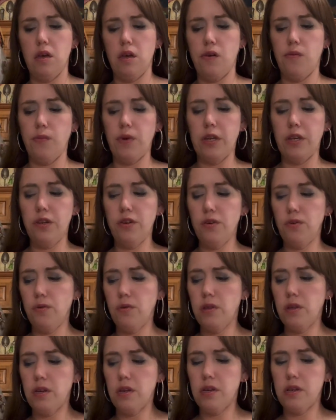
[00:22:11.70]
We do
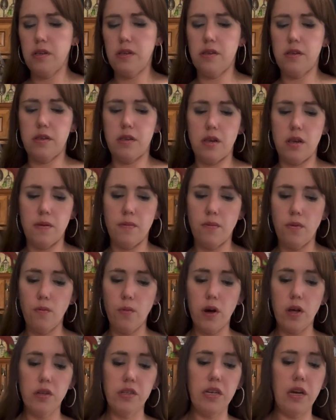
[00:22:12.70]
this,
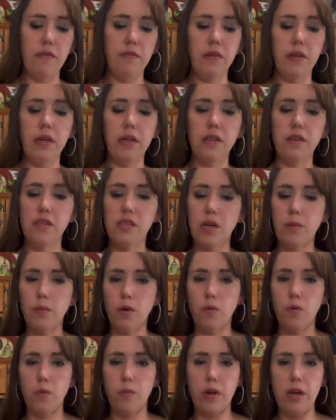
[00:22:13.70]
well, definitely in the summer
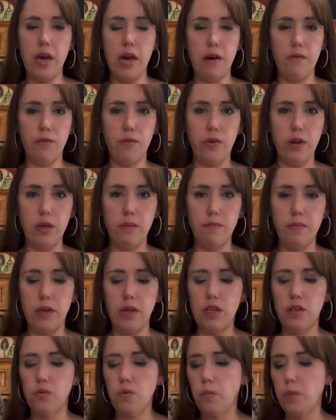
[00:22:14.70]
when we have green
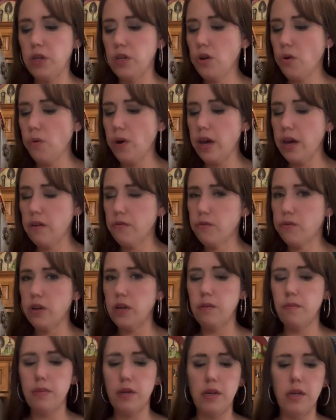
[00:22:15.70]
beans. When we don't have
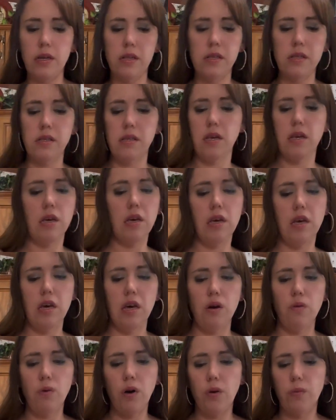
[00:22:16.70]
green beans,
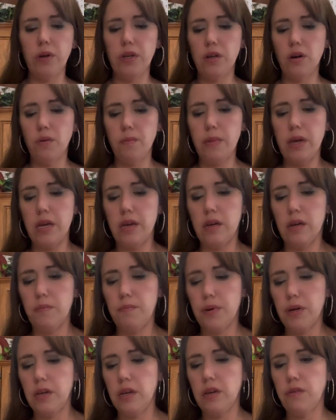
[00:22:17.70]
well, we don't make it.
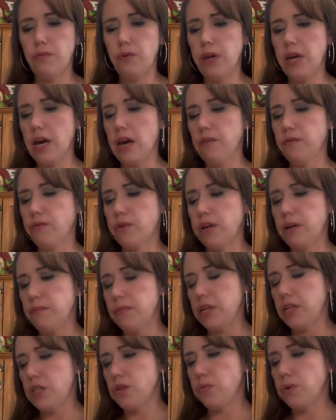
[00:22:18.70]
But if we have green
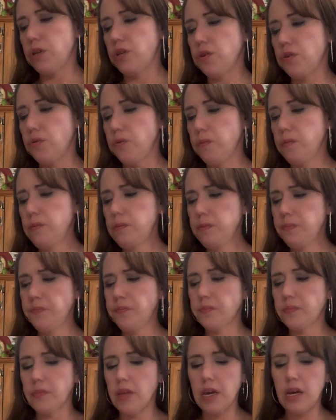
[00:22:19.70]
beans, we do. And
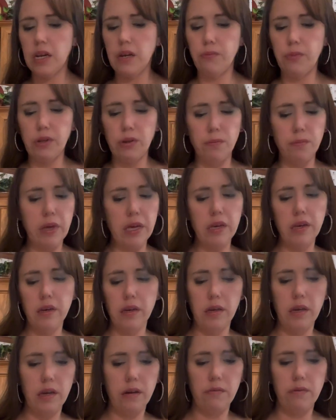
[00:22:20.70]
then we'll make it
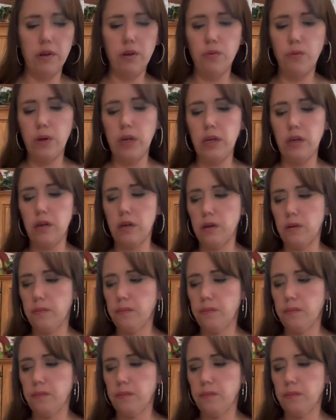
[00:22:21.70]
every week.